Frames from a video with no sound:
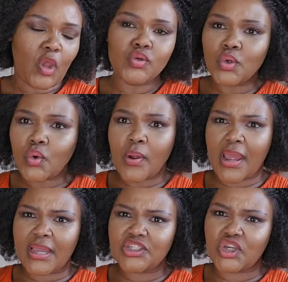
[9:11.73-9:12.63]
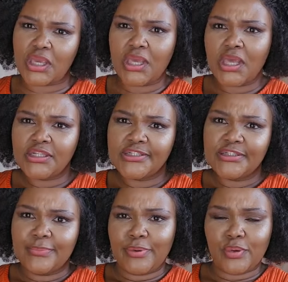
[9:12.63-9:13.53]
uzogqoka kanje
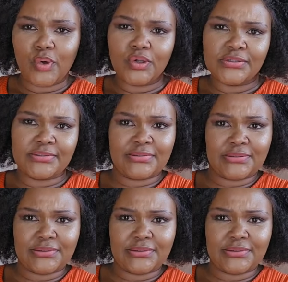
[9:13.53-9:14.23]
because